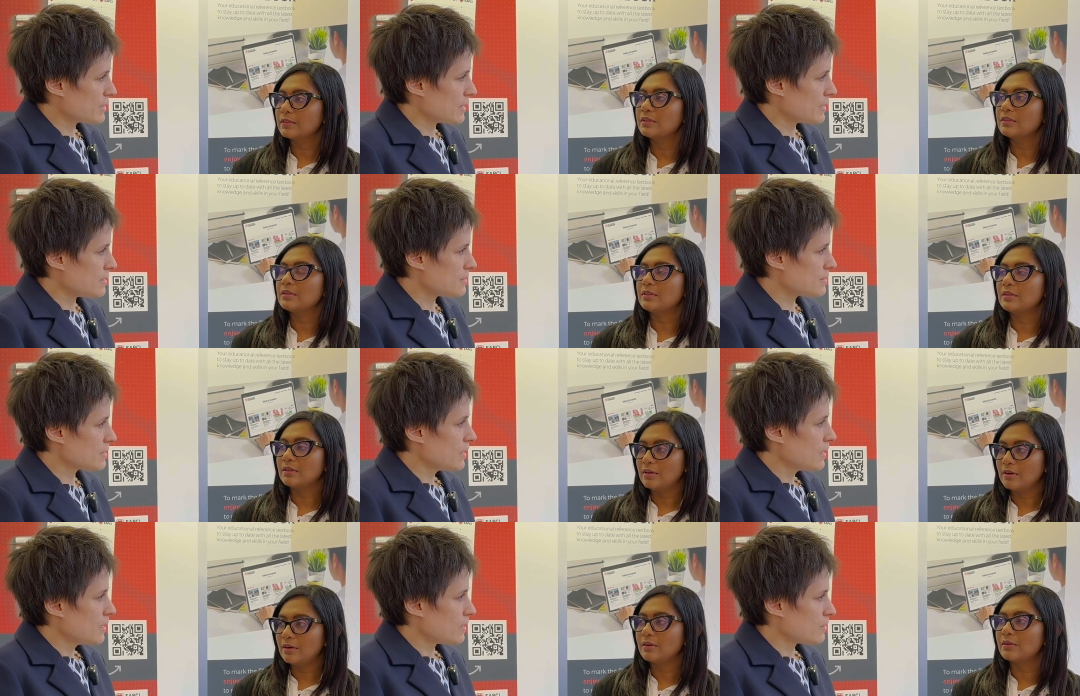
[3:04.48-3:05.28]
Speaker 1: days
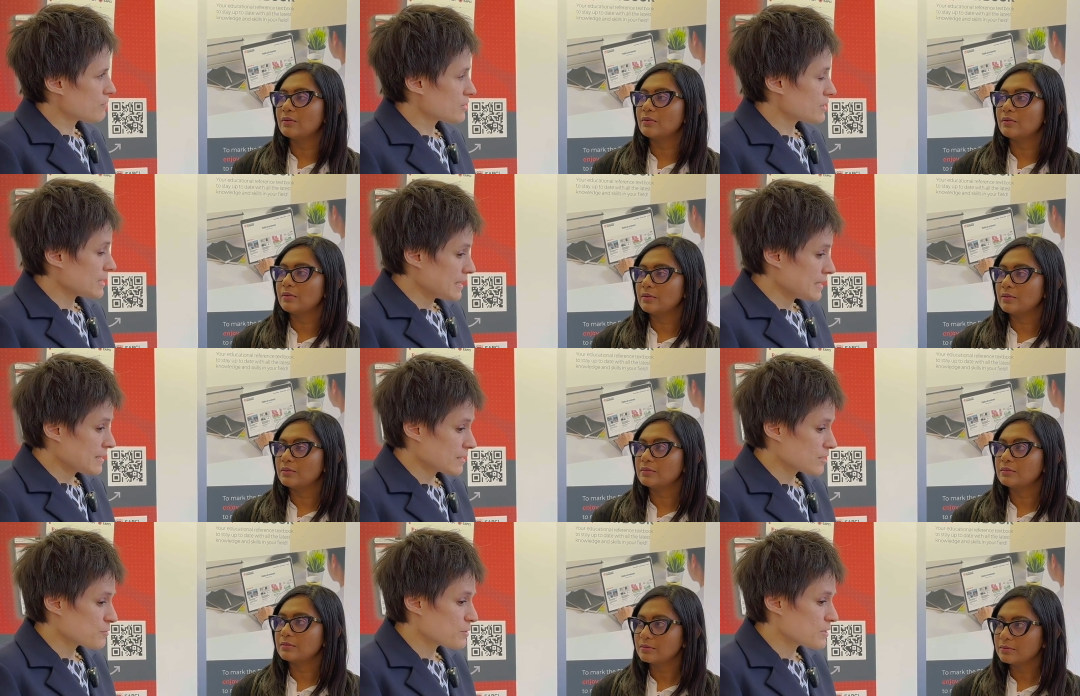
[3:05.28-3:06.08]
after the
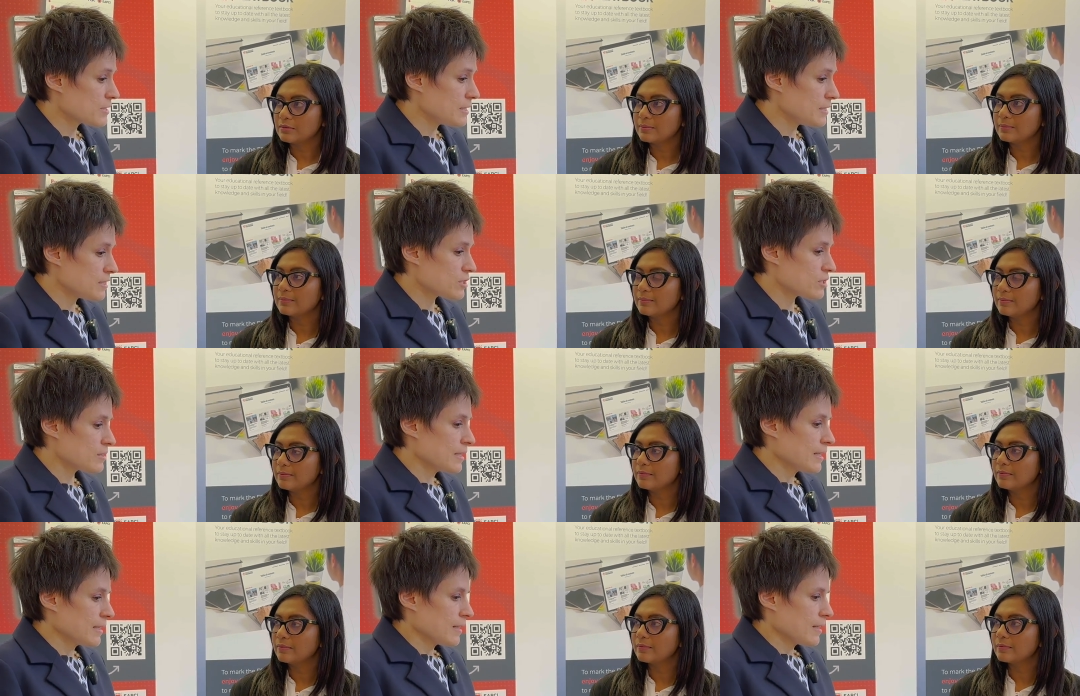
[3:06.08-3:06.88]
index procedure.
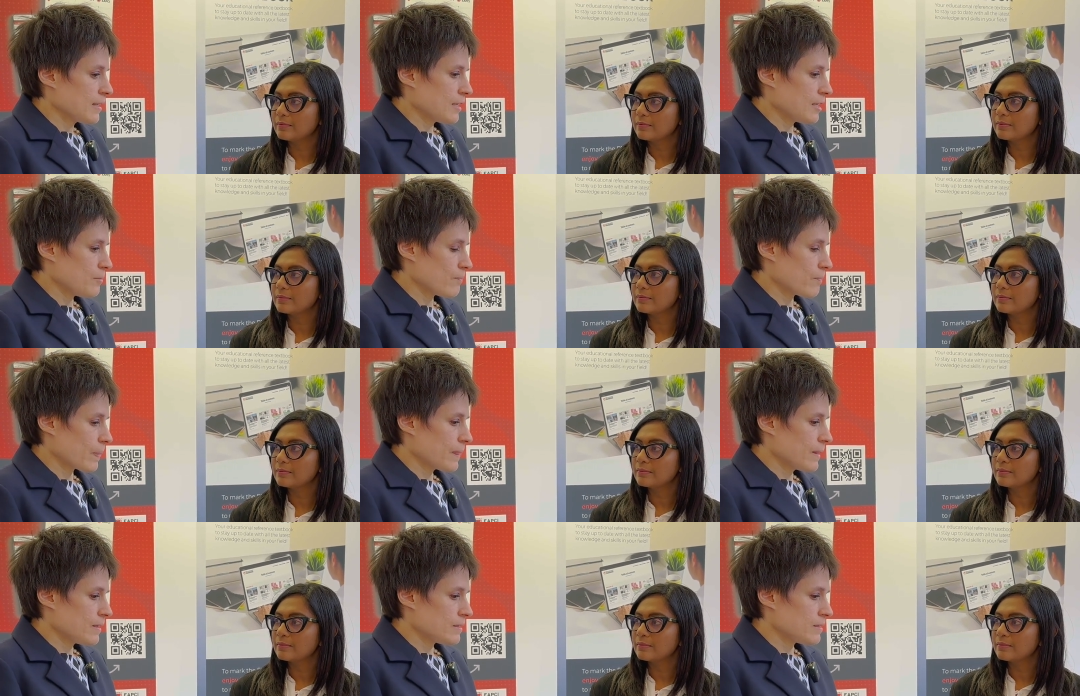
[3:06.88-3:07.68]
Um,
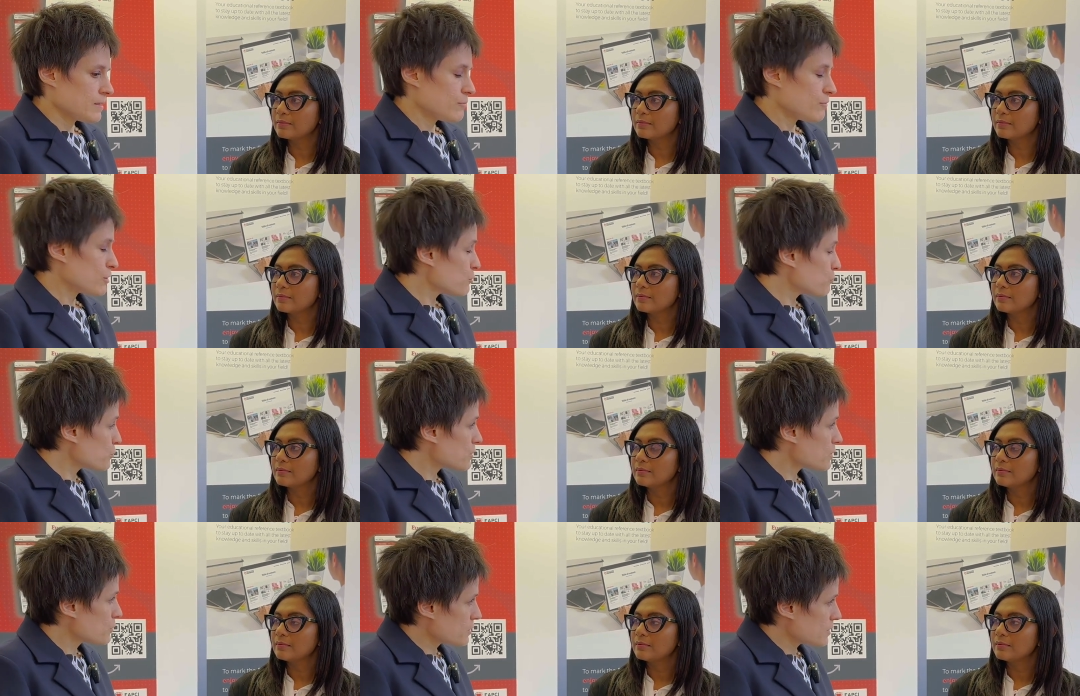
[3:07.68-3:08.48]
a
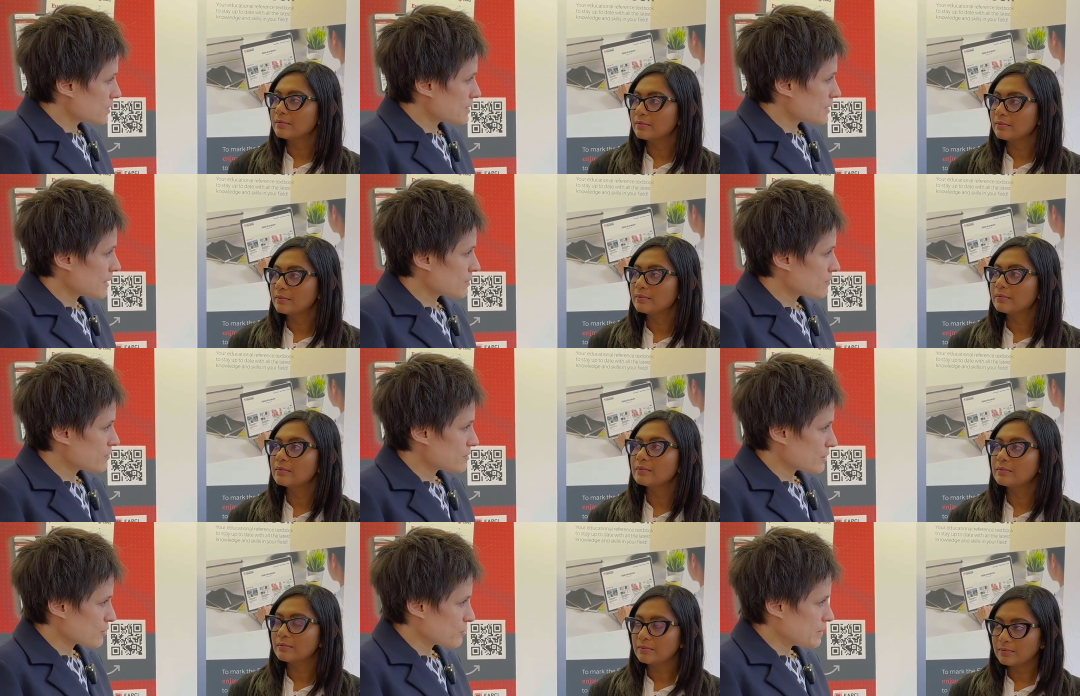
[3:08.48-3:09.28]
everolimus-eluting stent
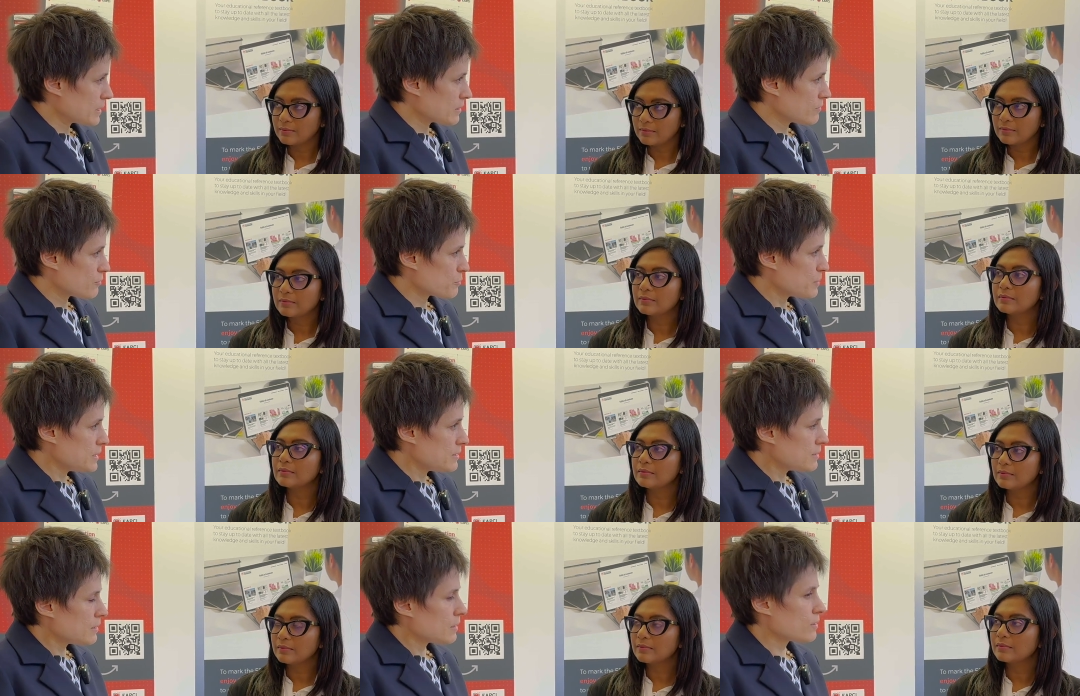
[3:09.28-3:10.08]
was recommended for
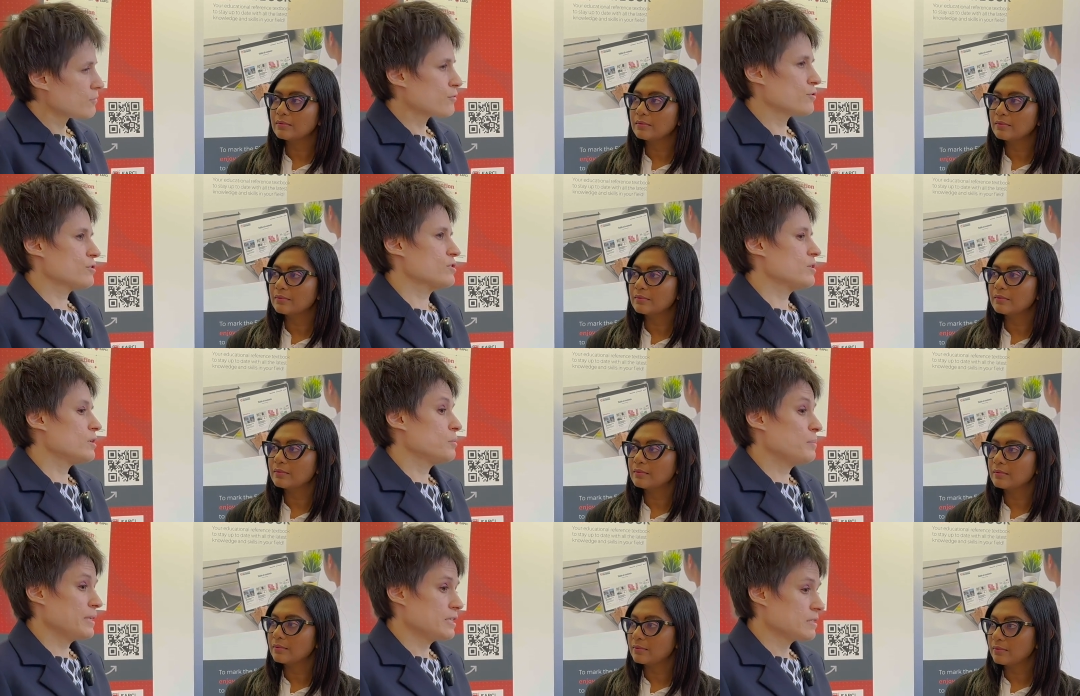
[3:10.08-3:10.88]
PCI. Of course,
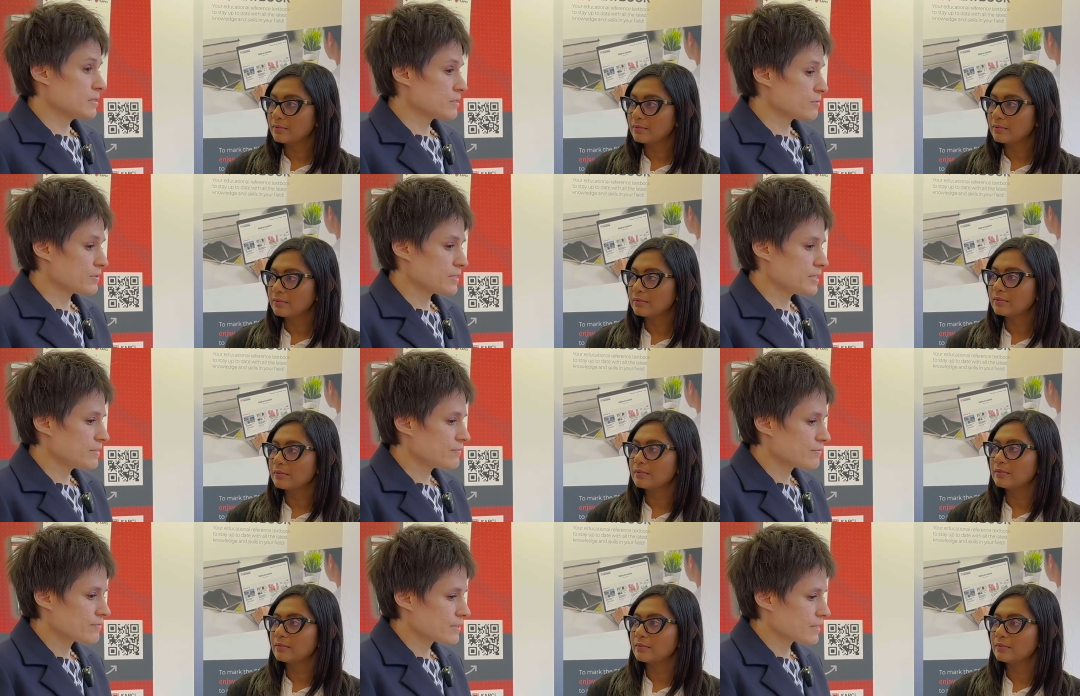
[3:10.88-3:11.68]
all patients
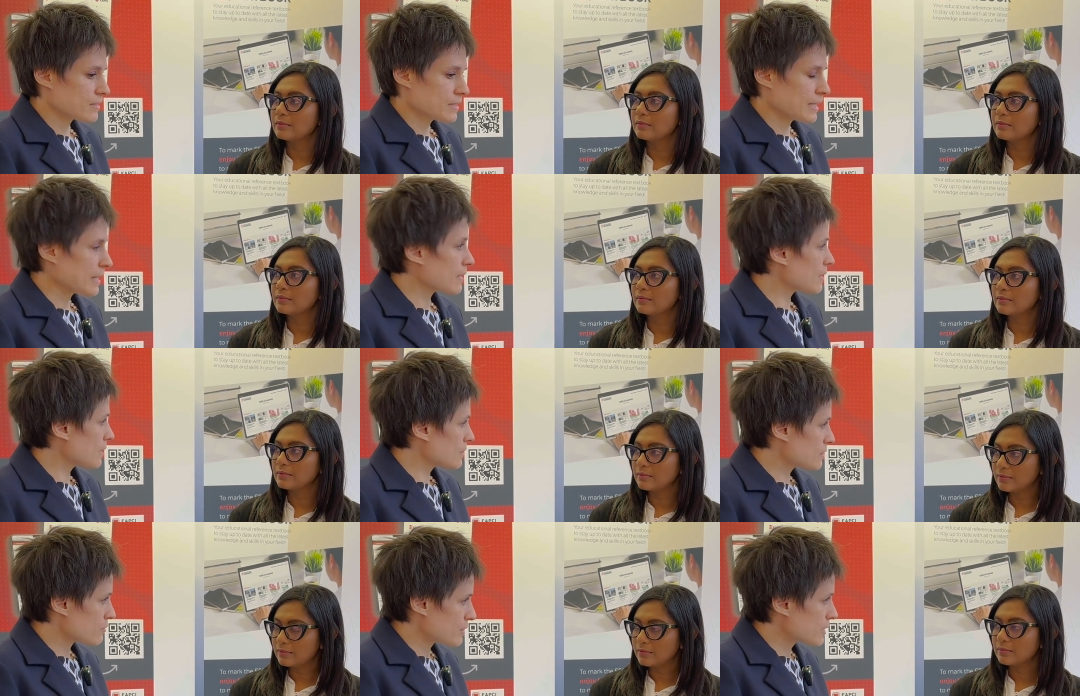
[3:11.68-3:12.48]
received uh,
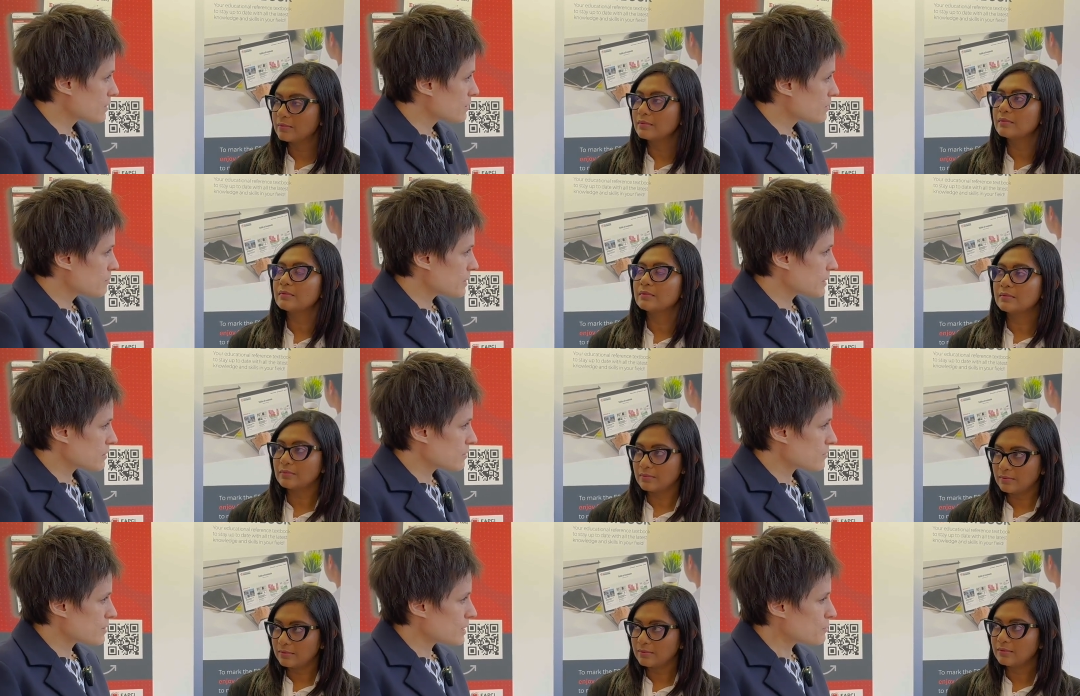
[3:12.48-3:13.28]
guideline-directed
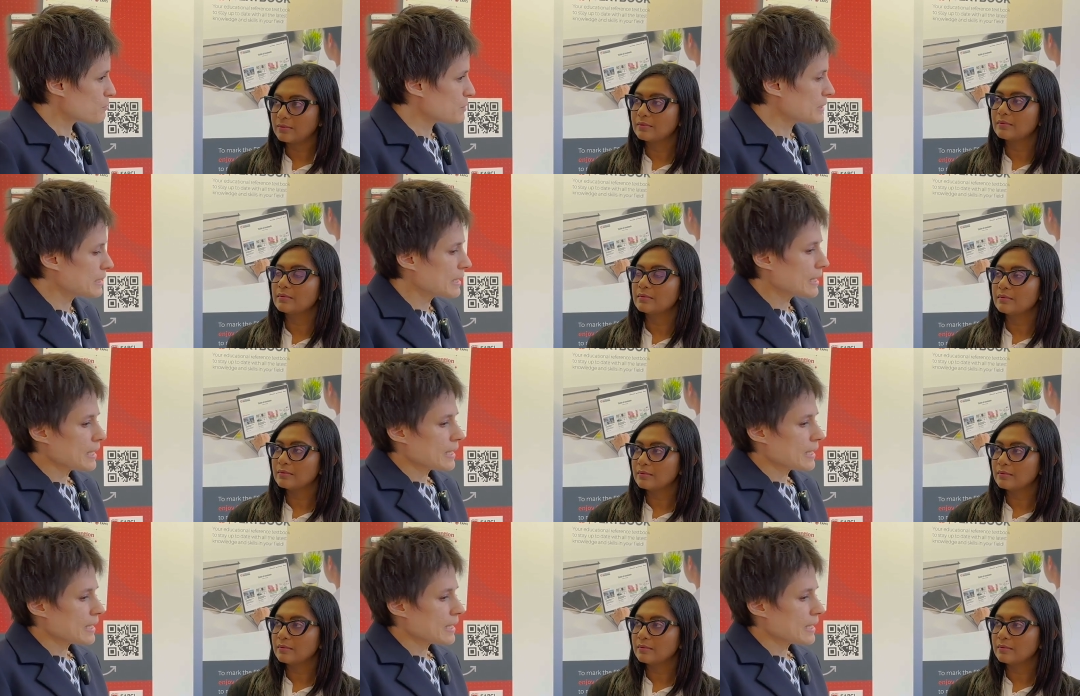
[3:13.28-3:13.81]
medical therapy.